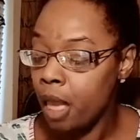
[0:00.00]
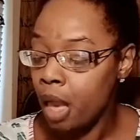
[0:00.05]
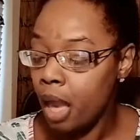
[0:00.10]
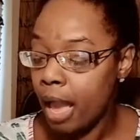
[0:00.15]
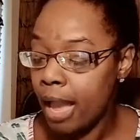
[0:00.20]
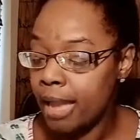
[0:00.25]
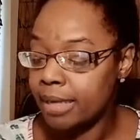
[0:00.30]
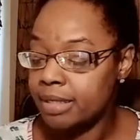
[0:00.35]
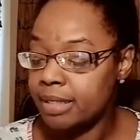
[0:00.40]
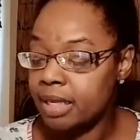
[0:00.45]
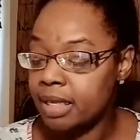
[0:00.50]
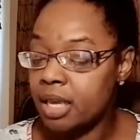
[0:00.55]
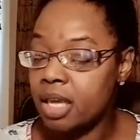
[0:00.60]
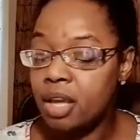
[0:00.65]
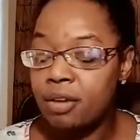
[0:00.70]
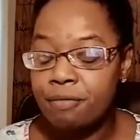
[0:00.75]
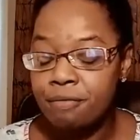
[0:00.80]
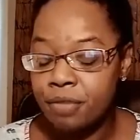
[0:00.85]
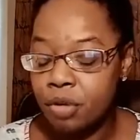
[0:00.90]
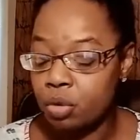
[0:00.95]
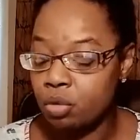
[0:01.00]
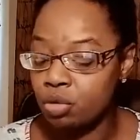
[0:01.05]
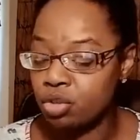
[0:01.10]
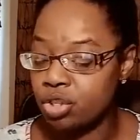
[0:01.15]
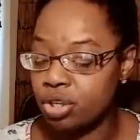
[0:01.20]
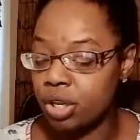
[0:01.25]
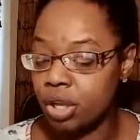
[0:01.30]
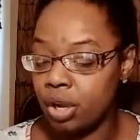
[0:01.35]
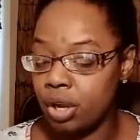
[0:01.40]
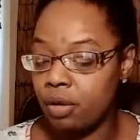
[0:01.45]
I see confusion
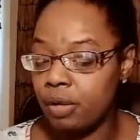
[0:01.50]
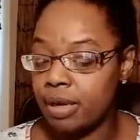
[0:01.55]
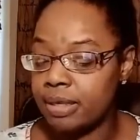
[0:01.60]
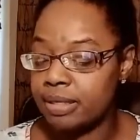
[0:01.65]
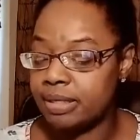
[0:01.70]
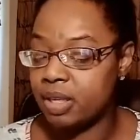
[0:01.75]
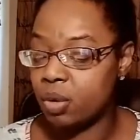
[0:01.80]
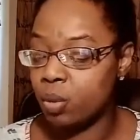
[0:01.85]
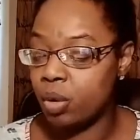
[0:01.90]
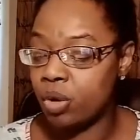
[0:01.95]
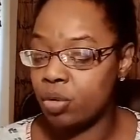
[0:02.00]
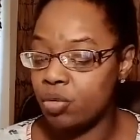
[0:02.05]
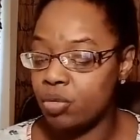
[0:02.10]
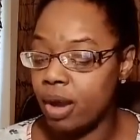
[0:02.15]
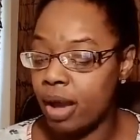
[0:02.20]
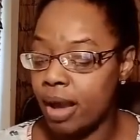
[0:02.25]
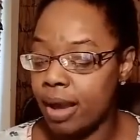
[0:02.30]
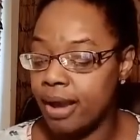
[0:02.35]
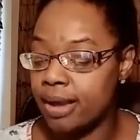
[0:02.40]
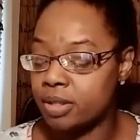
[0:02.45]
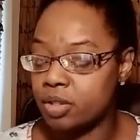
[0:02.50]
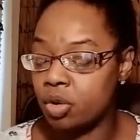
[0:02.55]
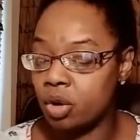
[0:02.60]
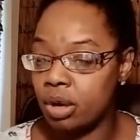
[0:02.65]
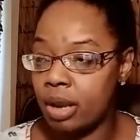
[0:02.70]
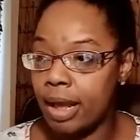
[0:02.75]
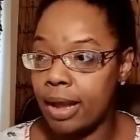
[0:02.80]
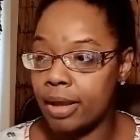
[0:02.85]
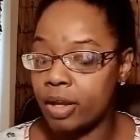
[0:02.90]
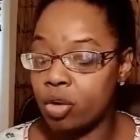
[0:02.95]
here. I see where you guys are
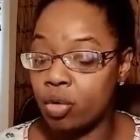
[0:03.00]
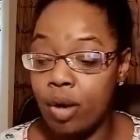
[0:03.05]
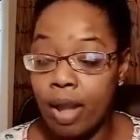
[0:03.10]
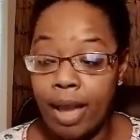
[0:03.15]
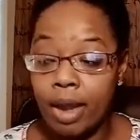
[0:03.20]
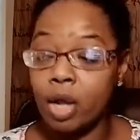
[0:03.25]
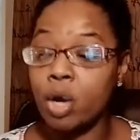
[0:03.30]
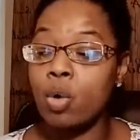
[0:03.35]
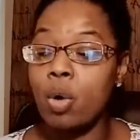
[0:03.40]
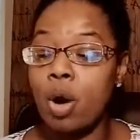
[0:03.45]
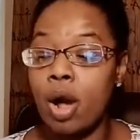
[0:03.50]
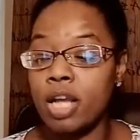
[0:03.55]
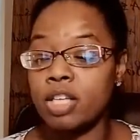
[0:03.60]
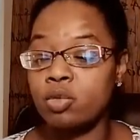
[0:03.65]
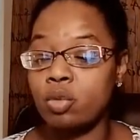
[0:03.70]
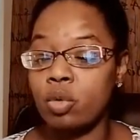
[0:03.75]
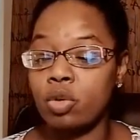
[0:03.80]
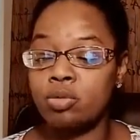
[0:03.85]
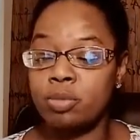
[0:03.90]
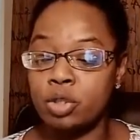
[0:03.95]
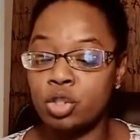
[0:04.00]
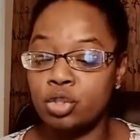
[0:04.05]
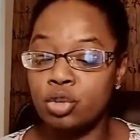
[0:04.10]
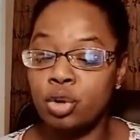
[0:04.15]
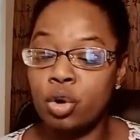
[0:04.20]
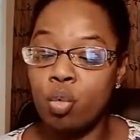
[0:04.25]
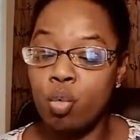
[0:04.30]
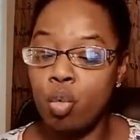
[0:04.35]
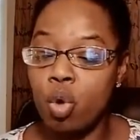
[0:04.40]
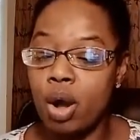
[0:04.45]
like, you're at a crossroads, but you're
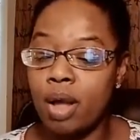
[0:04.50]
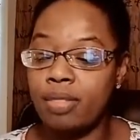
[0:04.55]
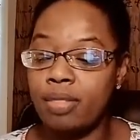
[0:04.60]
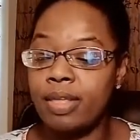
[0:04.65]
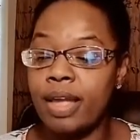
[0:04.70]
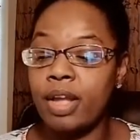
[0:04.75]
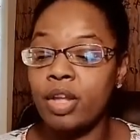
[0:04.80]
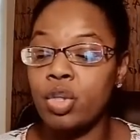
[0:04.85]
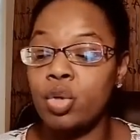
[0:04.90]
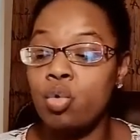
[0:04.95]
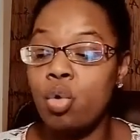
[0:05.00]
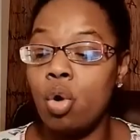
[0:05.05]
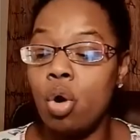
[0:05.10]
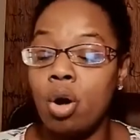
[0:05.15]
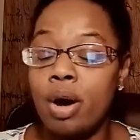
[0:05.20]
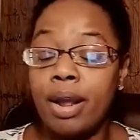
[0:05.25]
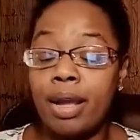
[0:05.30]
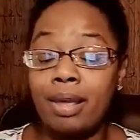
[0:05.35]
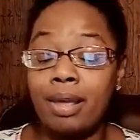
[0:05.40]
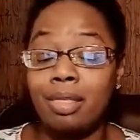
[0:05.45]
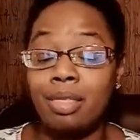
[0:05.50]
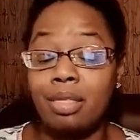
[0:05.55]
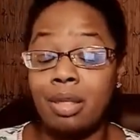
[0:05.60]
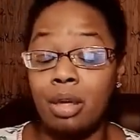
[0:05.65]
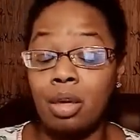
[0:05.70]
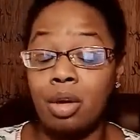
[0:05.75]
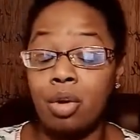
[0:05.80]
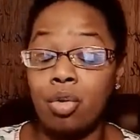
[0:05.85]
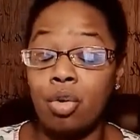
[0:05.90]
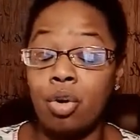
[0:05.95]
one that you are a
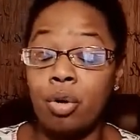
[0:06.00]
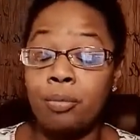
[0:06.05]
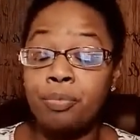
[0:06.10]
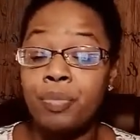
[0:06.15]
thinker.